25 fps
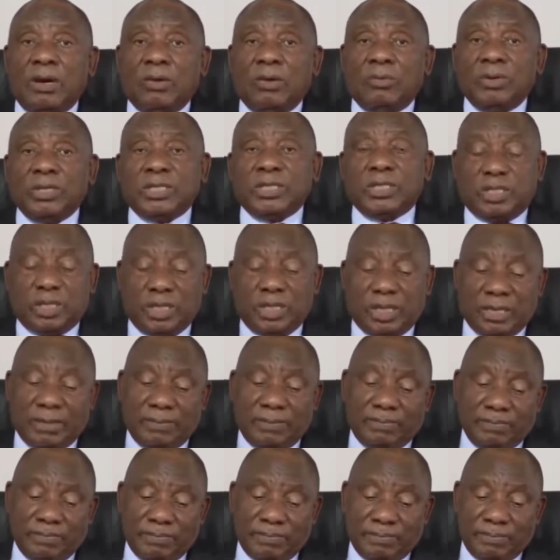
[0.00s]
which
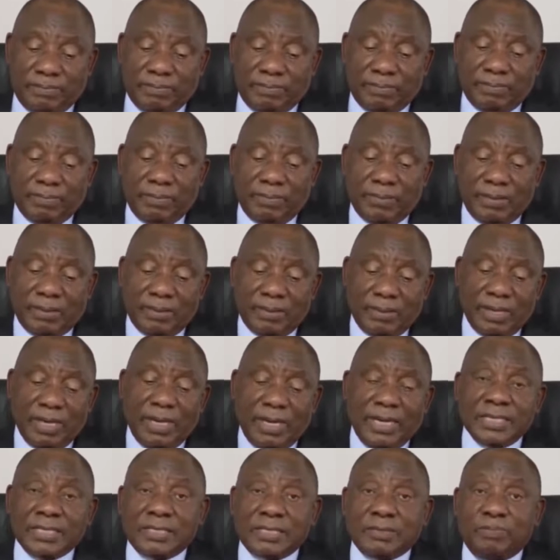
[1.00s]

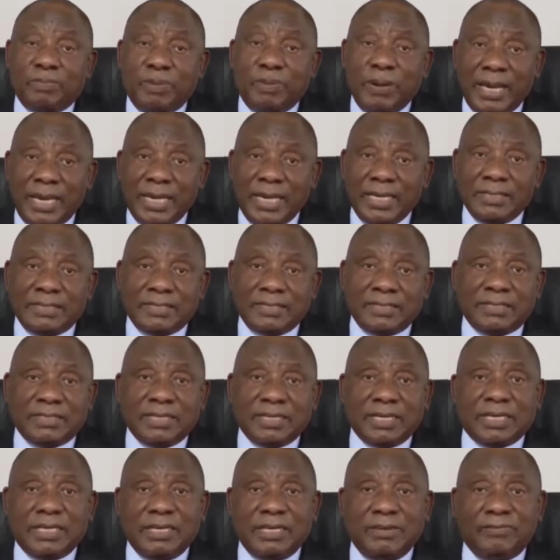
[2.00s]
has placed
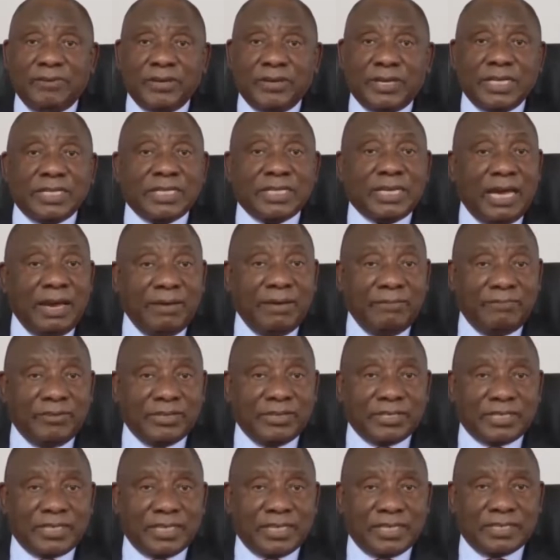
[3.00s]
significant
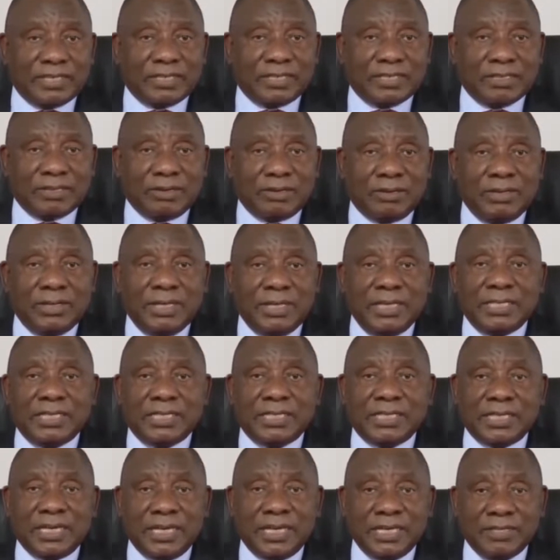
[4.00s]
emphasis on a
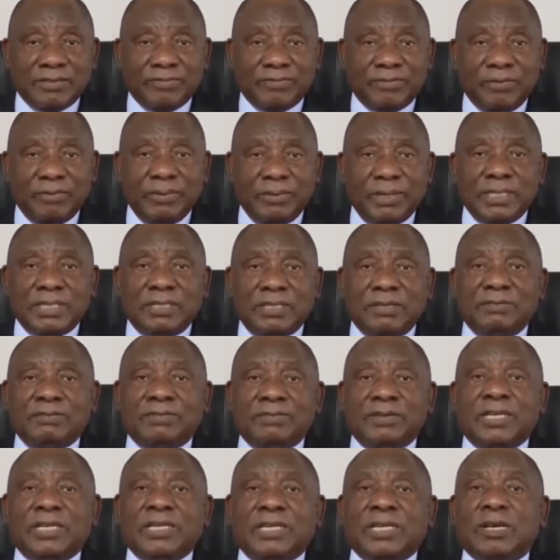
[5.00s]

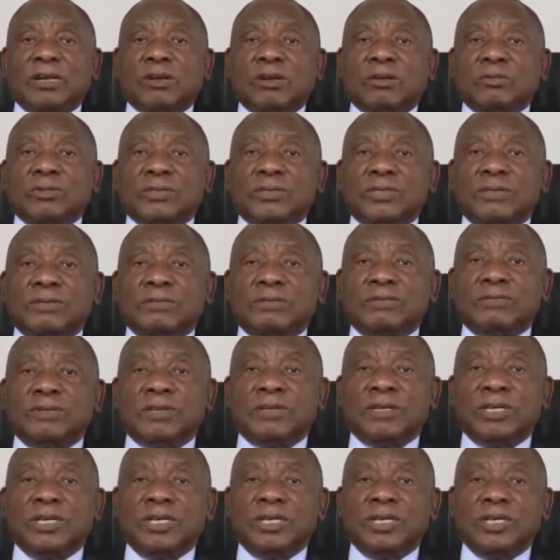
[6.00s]
transformative and inclusive
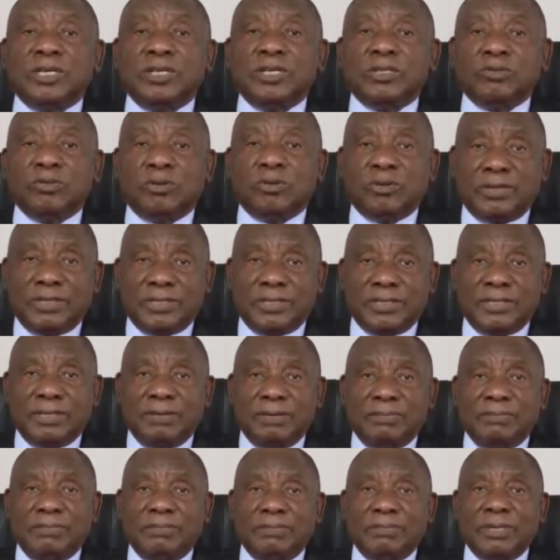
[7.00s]

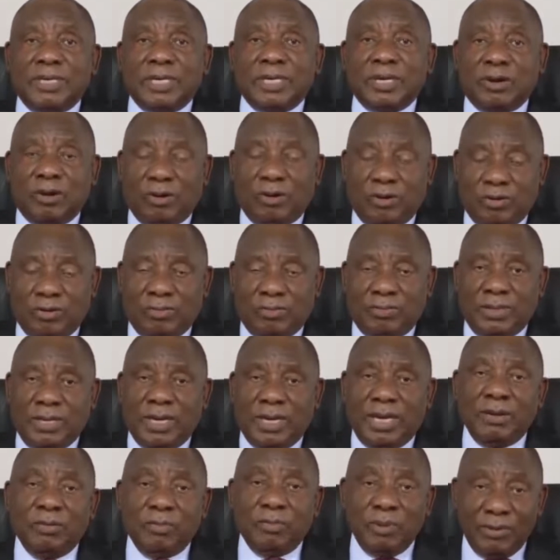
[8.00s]
tourism economy.
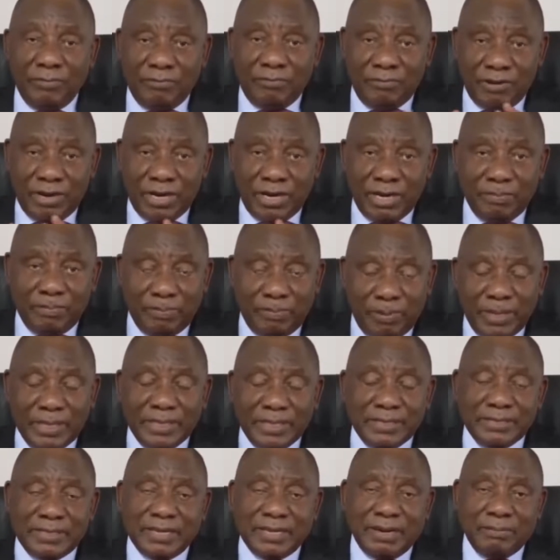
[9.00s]
And we are very
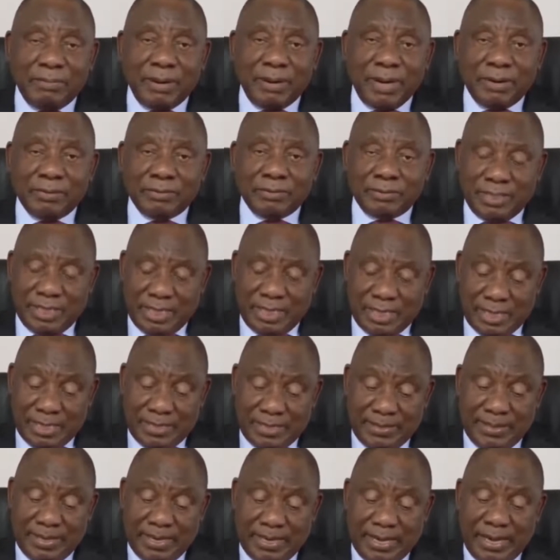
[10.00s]
pleased about
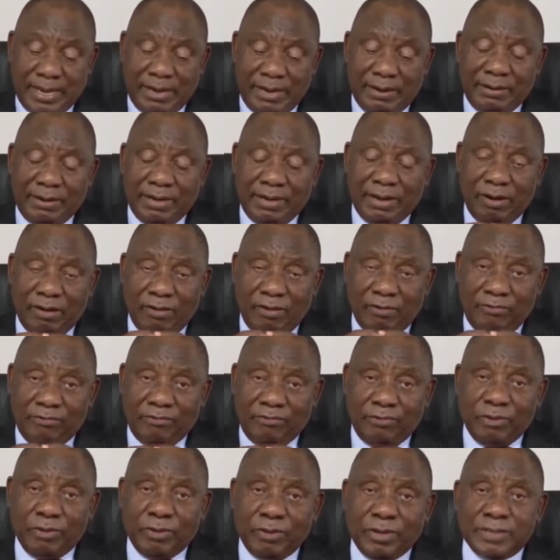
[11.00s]
the area of
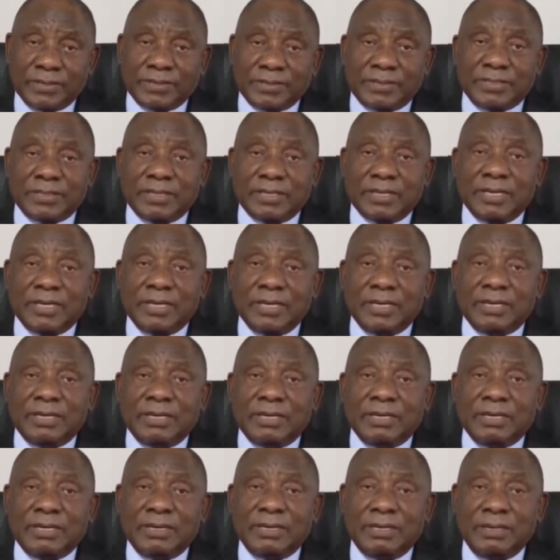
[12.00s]
focus
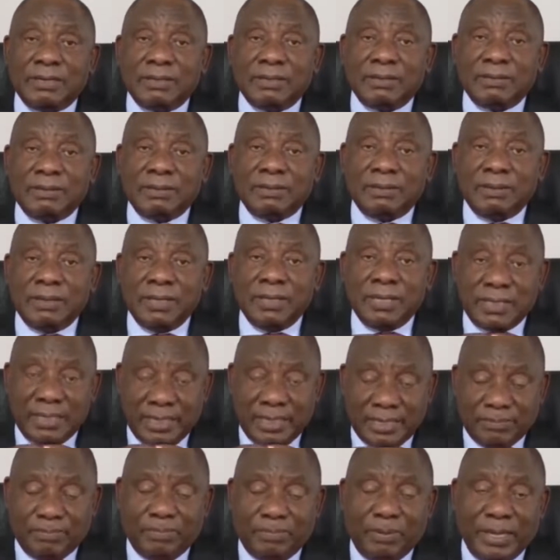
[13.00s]
it
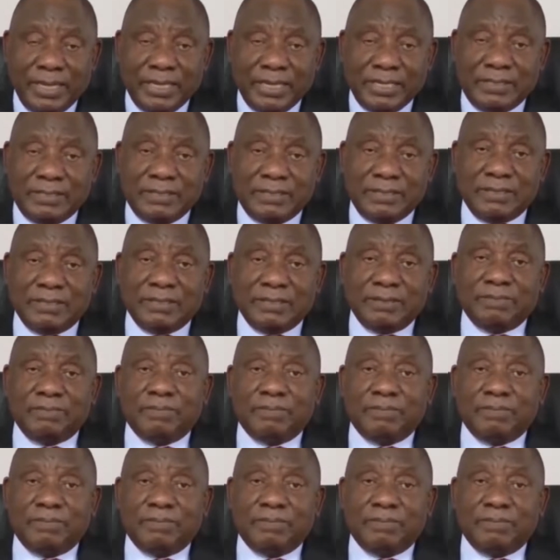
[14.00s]
has placed.